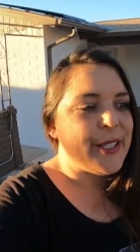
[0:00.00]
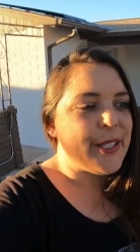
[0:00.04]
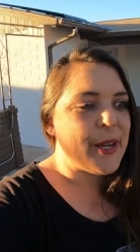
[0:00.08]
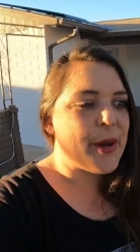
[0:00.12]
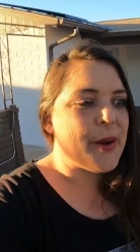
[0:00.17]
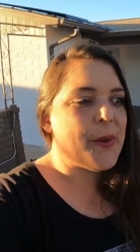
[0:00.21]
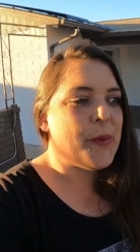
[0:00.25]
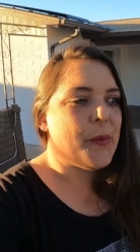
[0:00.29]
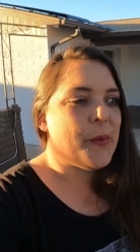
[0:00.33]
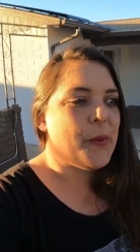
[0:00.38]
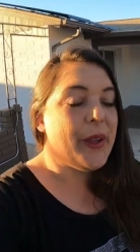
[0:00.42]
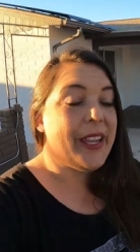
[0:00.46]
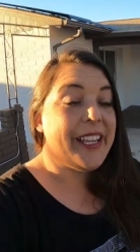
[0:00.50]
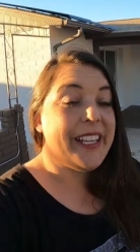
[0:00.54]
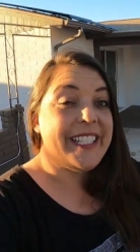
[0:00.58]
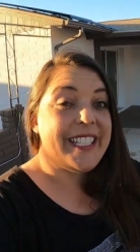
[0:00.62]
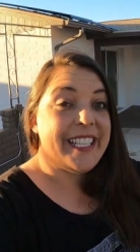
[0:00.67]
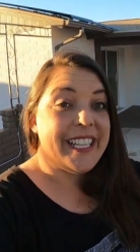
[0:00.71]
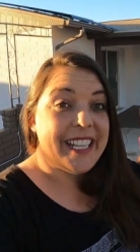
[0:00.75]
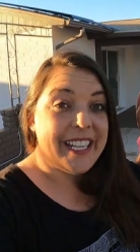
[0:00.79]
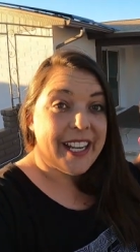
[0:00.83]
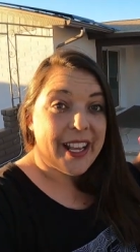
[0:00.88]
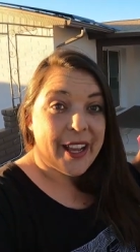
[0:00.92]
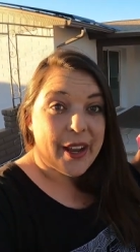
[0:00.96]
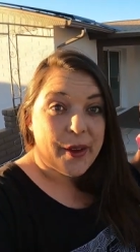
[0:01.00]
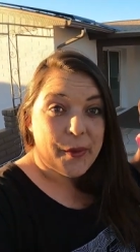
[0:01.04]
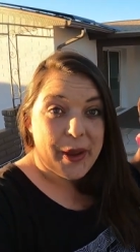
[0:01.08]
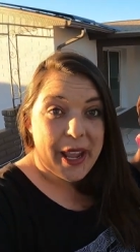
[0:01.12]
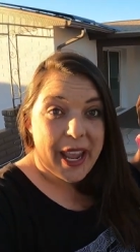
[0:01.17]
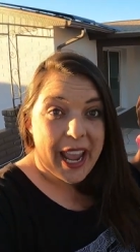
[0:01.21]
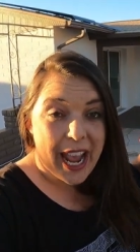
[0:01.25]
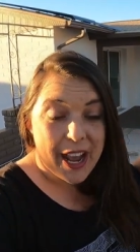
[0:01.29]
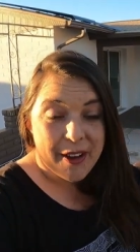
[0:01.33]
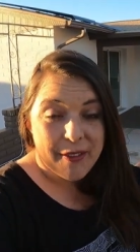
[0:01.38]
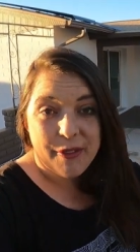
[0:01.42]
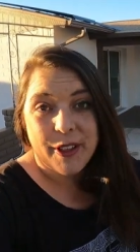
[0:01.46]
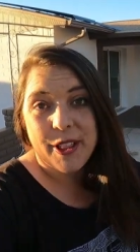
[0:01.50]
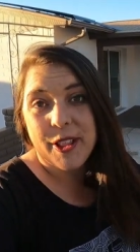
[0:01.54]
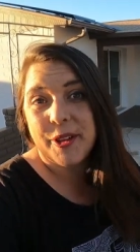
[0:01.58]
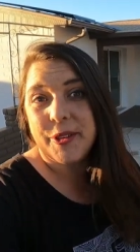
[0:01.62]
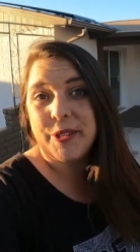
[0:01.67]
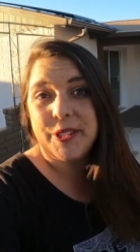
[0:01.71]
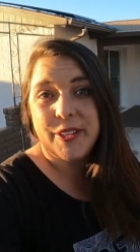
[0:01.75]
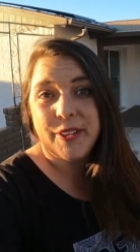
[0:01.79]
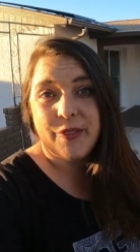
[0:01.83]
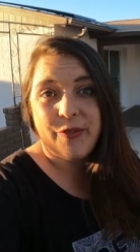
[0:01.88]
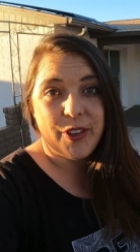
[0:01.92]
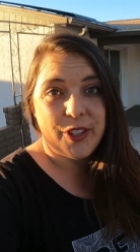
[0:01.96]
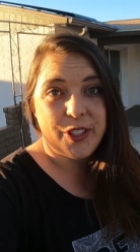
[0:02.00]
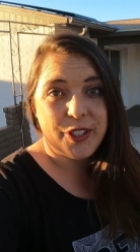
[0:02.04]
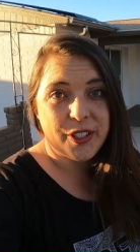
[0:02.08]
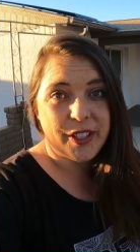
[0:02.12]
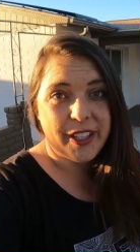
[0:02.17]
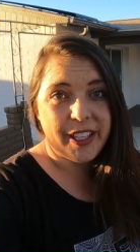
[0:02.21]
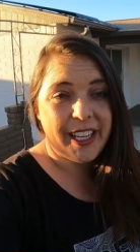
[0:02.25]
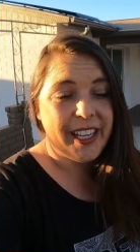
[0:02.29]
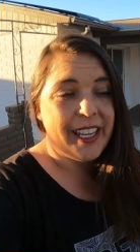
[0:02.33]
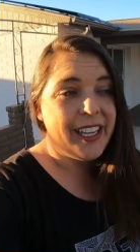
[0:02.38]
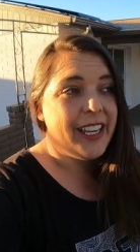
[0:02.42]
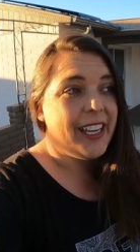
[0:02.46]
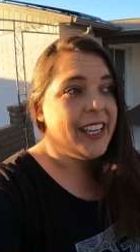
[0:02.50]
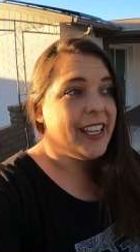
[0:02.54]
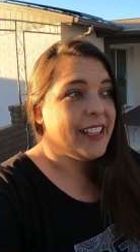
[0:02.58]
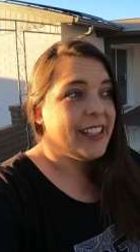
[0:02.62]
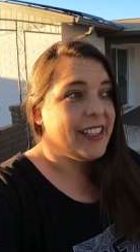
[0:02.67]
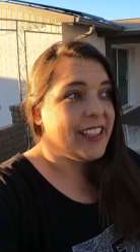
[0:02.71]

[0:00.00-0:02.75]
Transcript: So we did, we have closed officially.